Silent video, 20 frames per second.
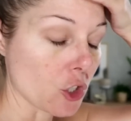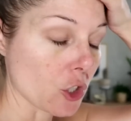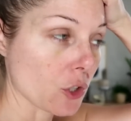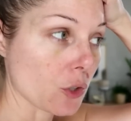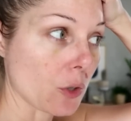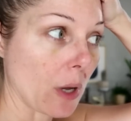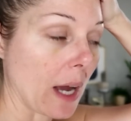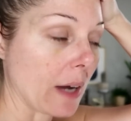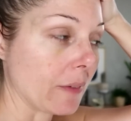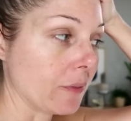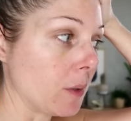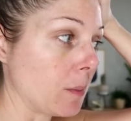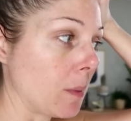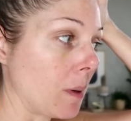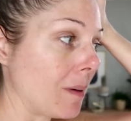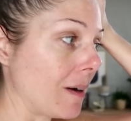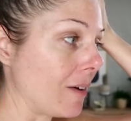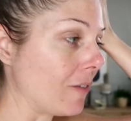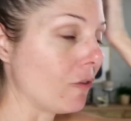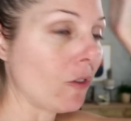just to have them
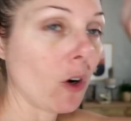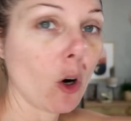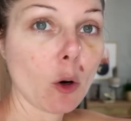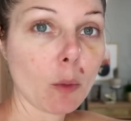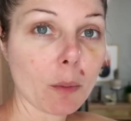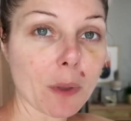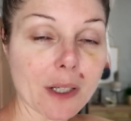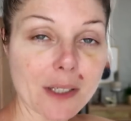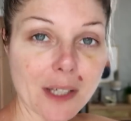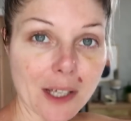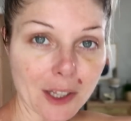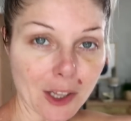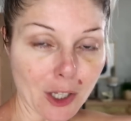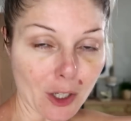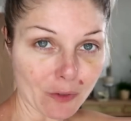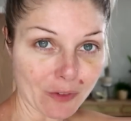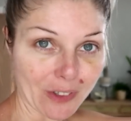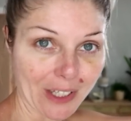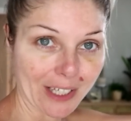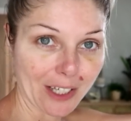on my phone, because I
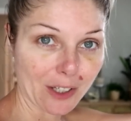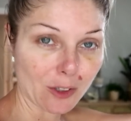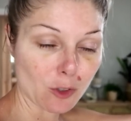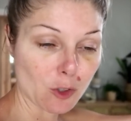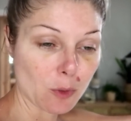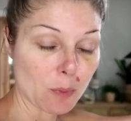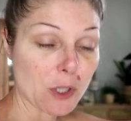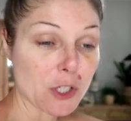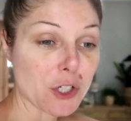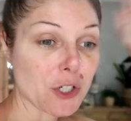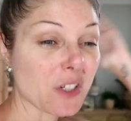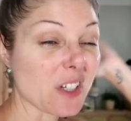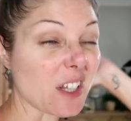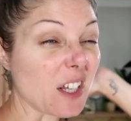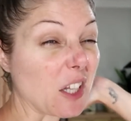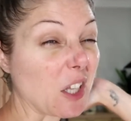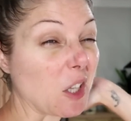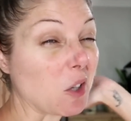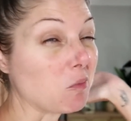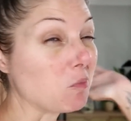love taking those pictures
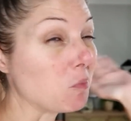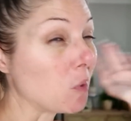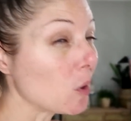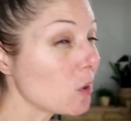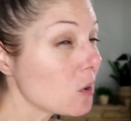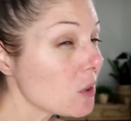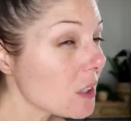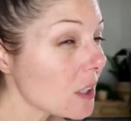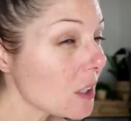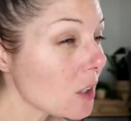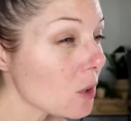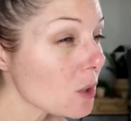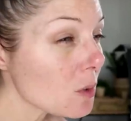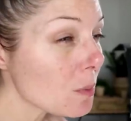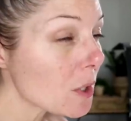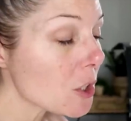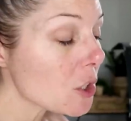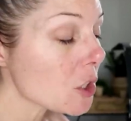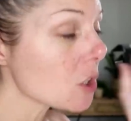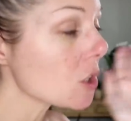and I love posting those
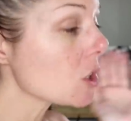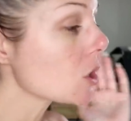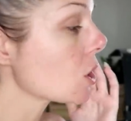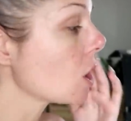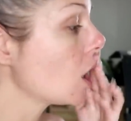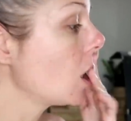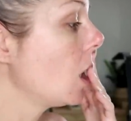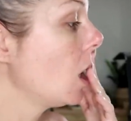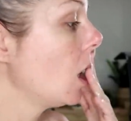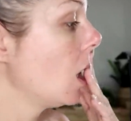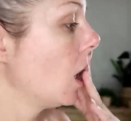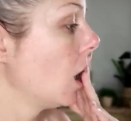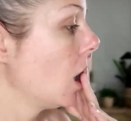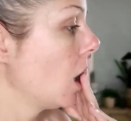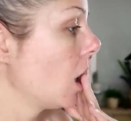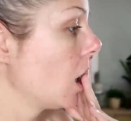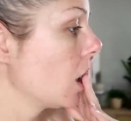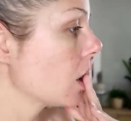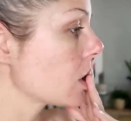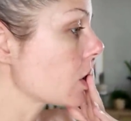pictures.
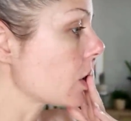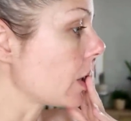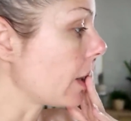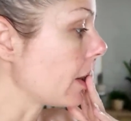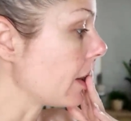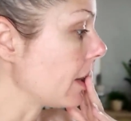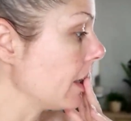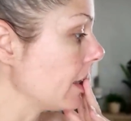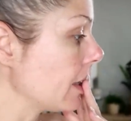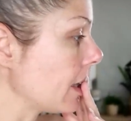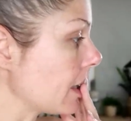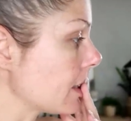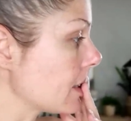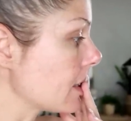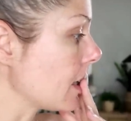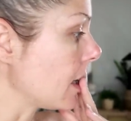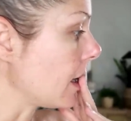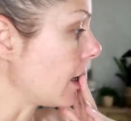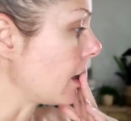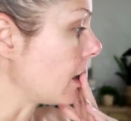So I think
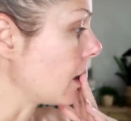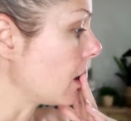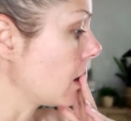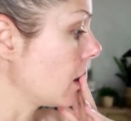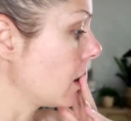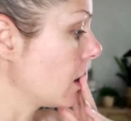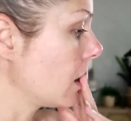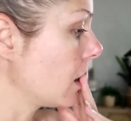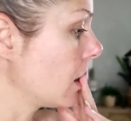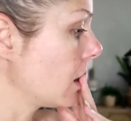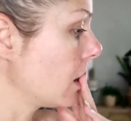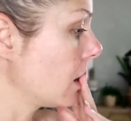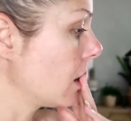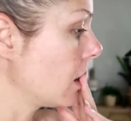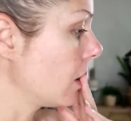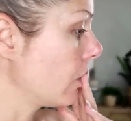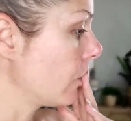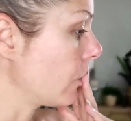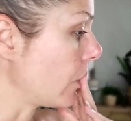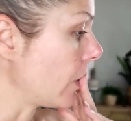that's, like,
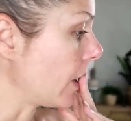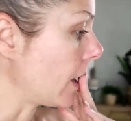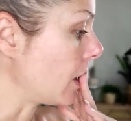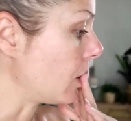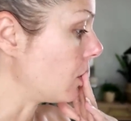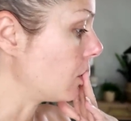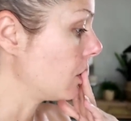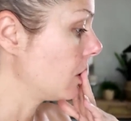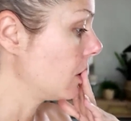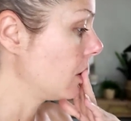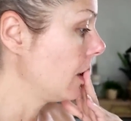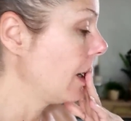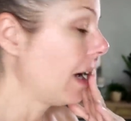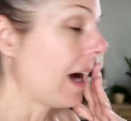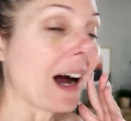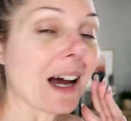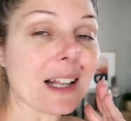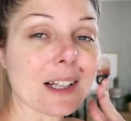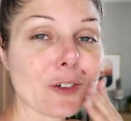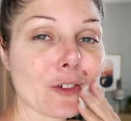for now.
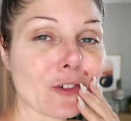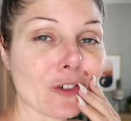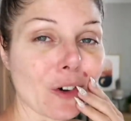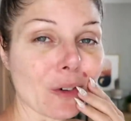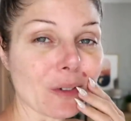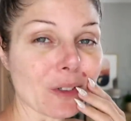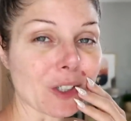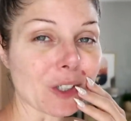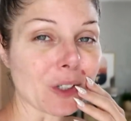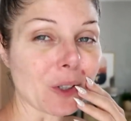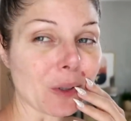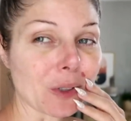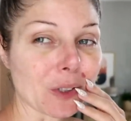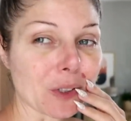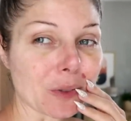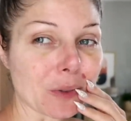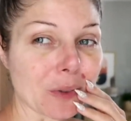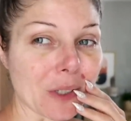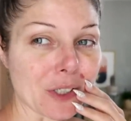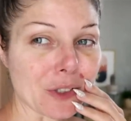I look forward to going
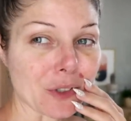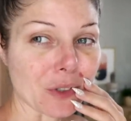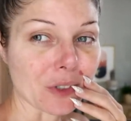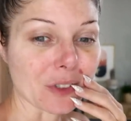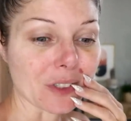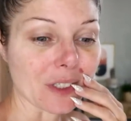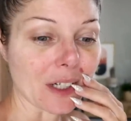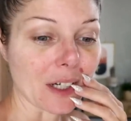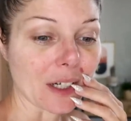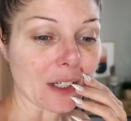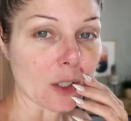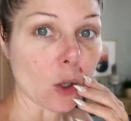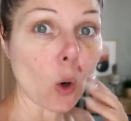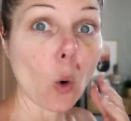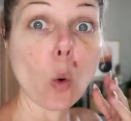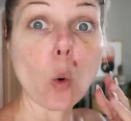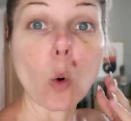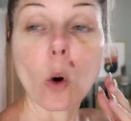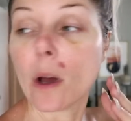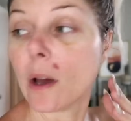to a restaurant tonight.
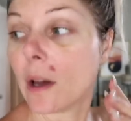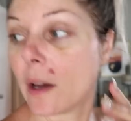Oh,